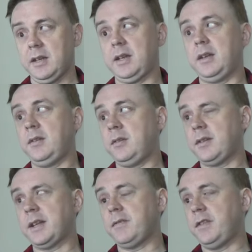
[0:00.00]
And
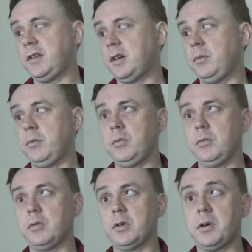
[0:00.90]
that video
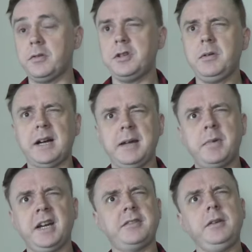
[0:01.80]
would go on. Do you know what? I
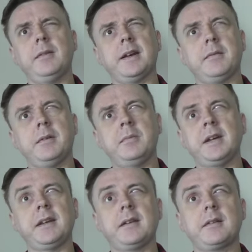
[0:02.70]
might do that one
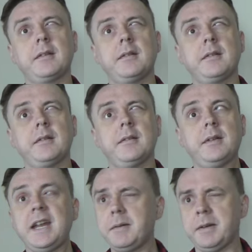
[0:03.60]
week.
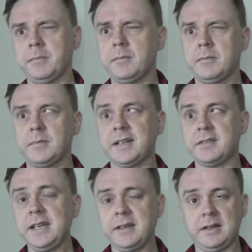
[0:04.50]
Anyway.
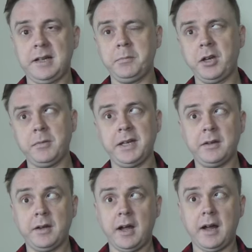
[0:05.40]
That's it. I'm going.
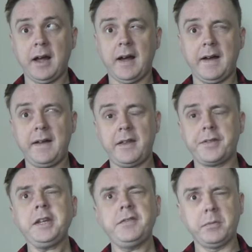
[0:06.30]
Uh,
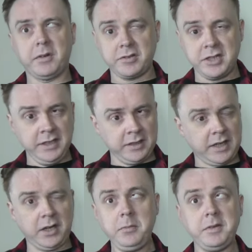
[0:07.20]
thank you for watching.
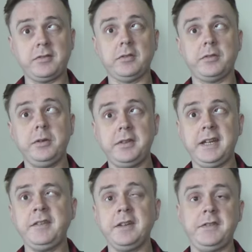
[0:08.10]
I hope you stuck through to
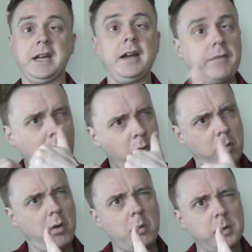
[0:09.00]
the end, and if you have,
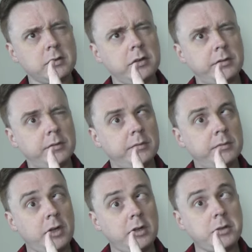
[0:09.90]
well done.
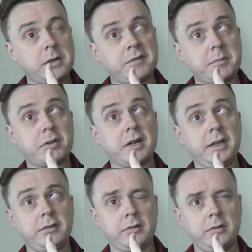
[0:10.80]
You can have a
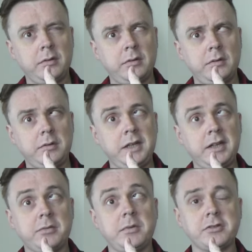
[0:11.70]
prize. You
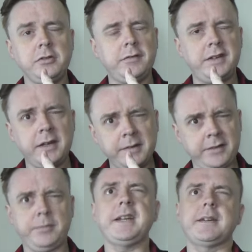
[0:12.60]
get to watch another video
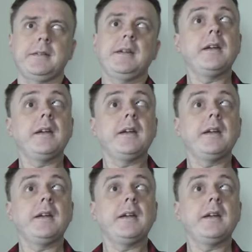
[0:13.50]
next week.